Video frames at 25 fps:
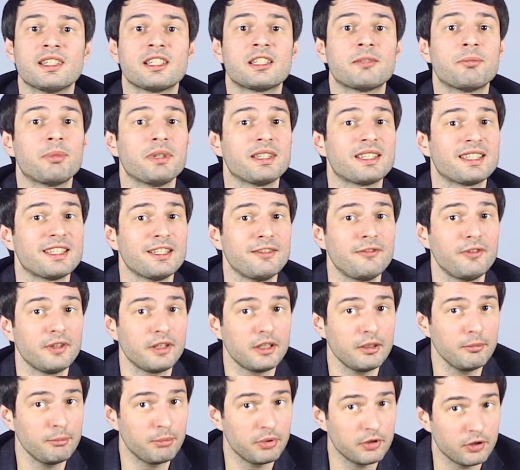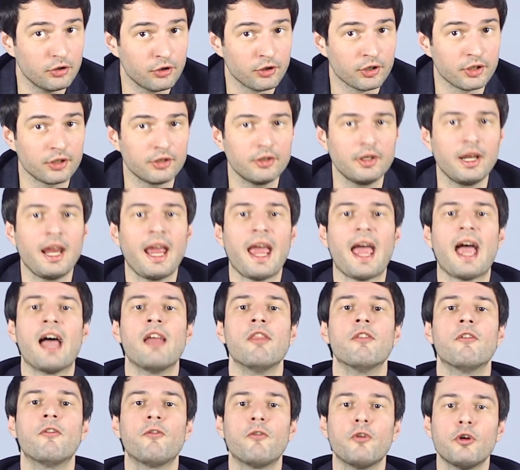a specific employer
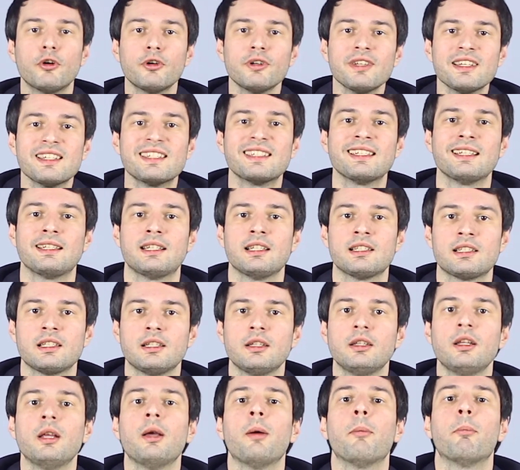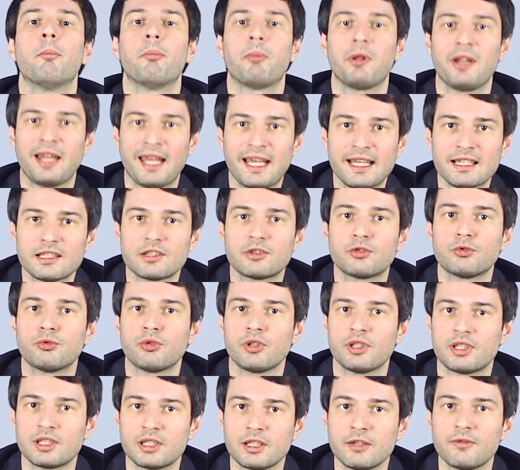and foreign citizen plans to
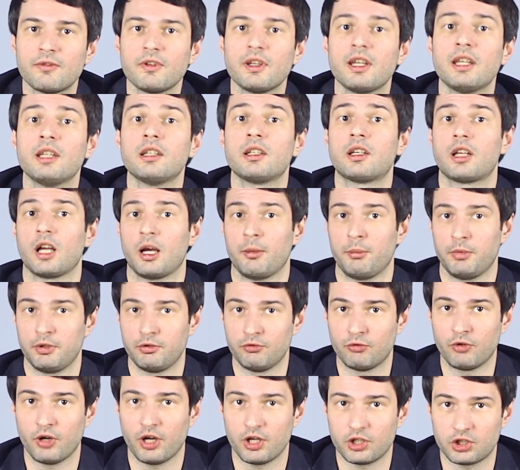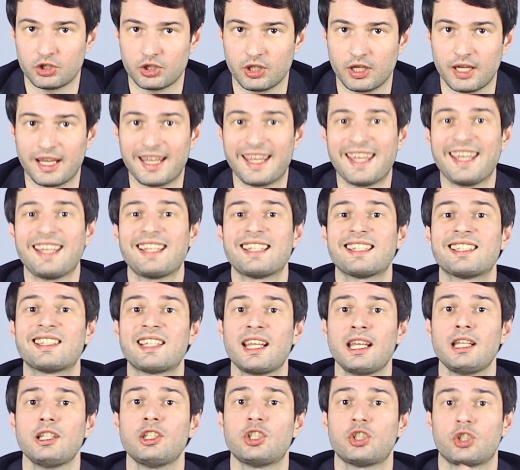receive income in Russia.
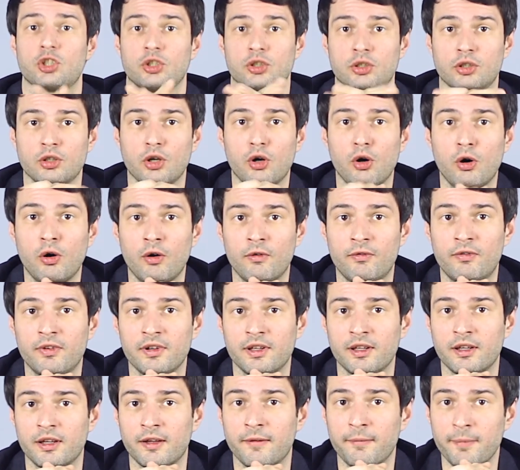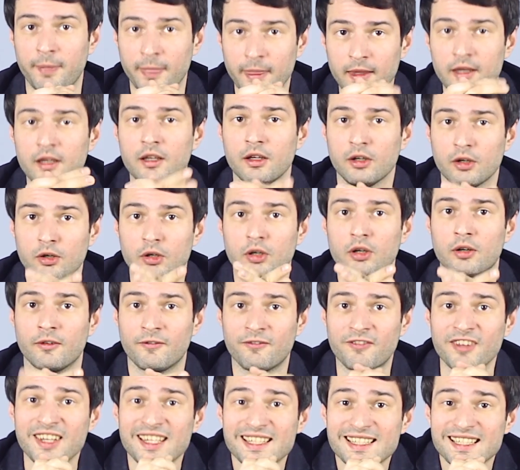Extension of a
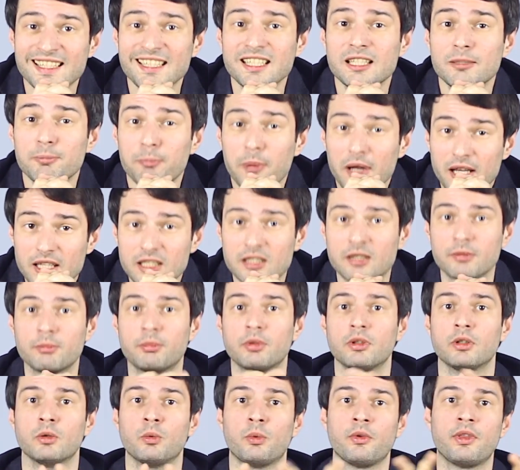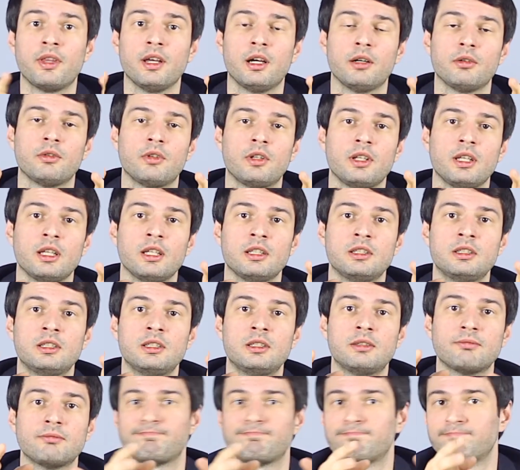visa is possible without the
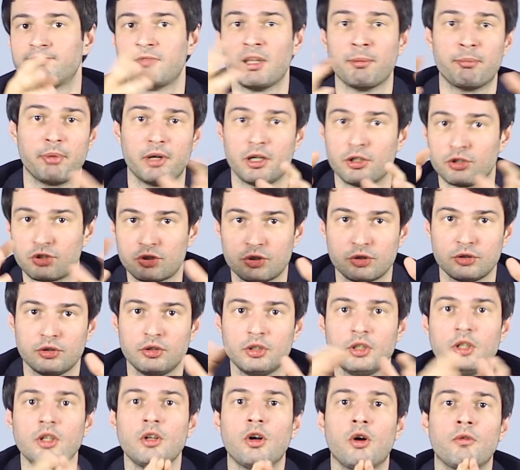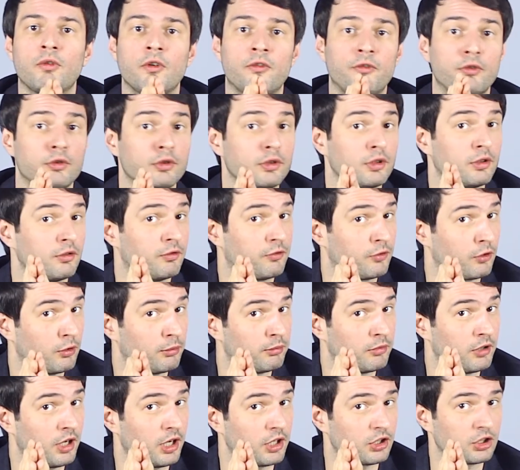departure of a foreigner from
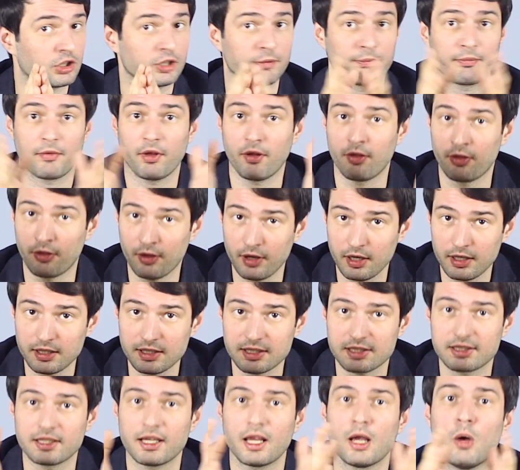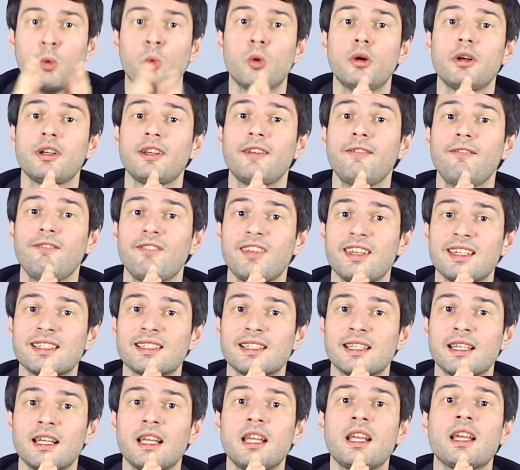Russia. Thus, a working
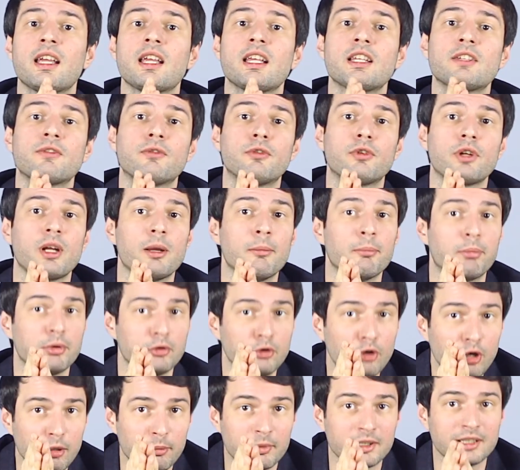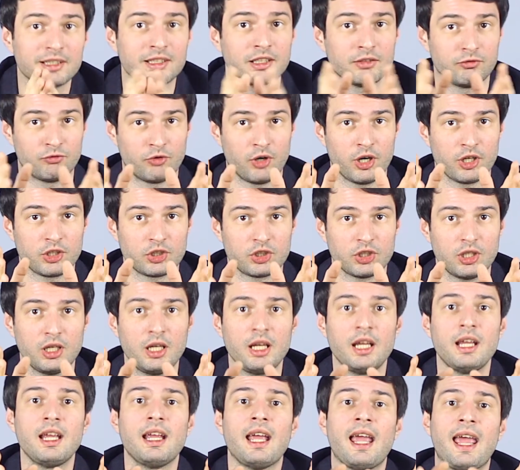visa is for employment in
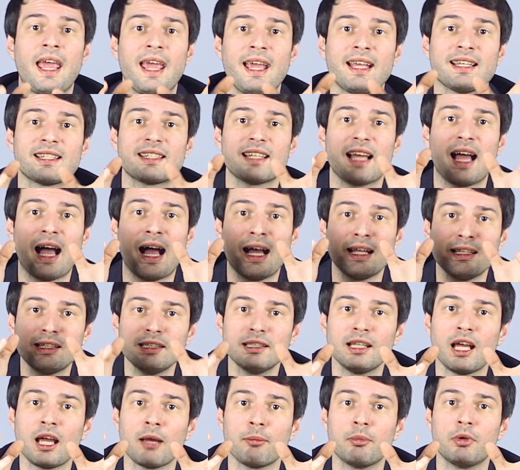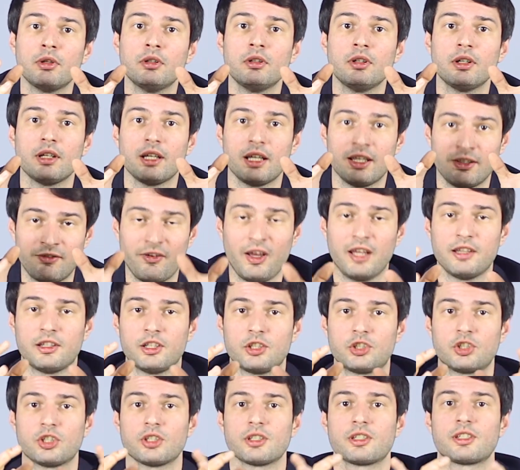Russia, has undeniable
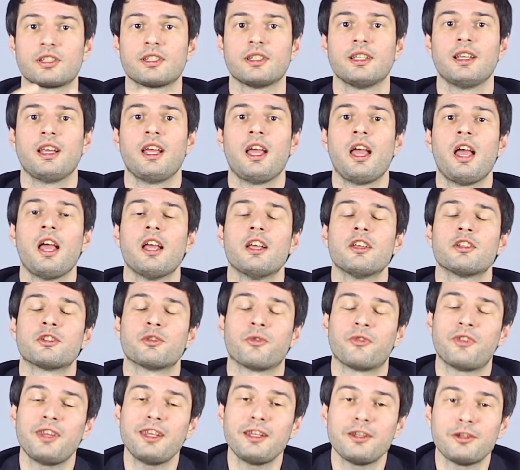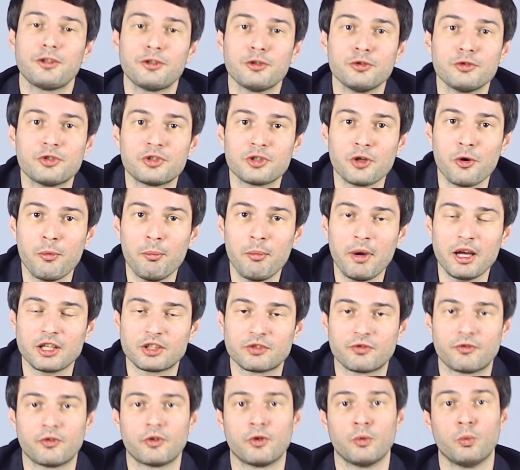advantages. So thank you so much
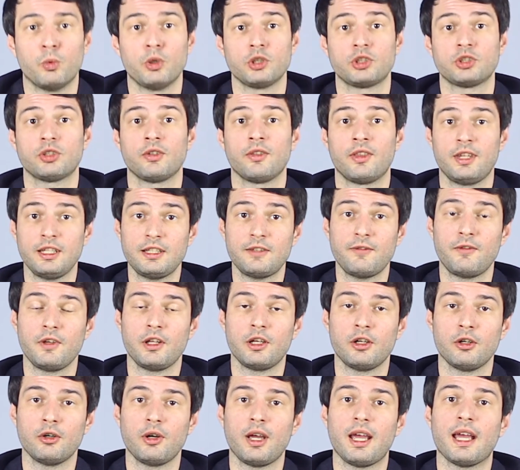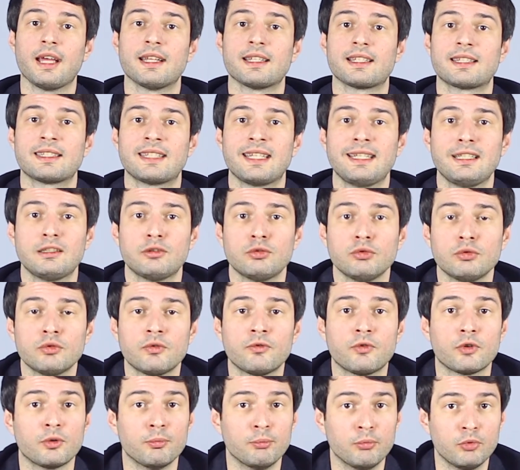for watching this video and stay tuned
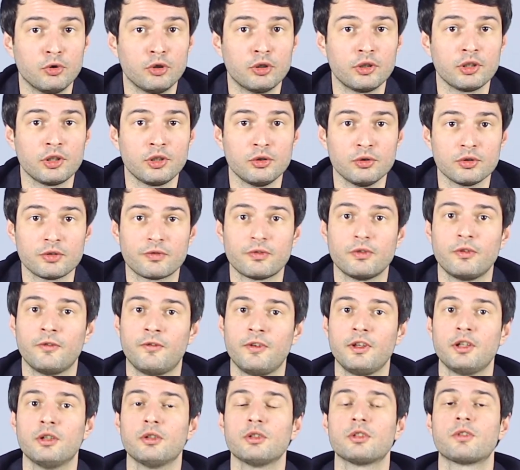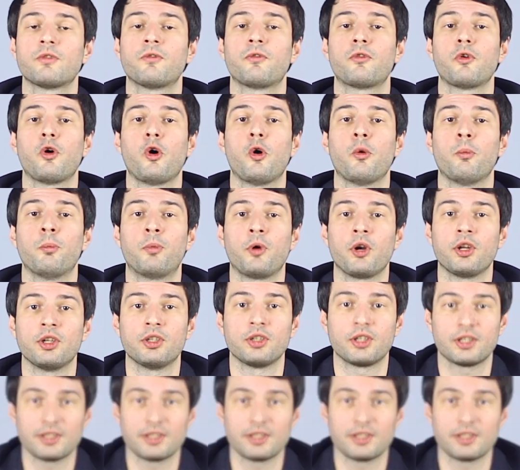for more useful videos from Braiden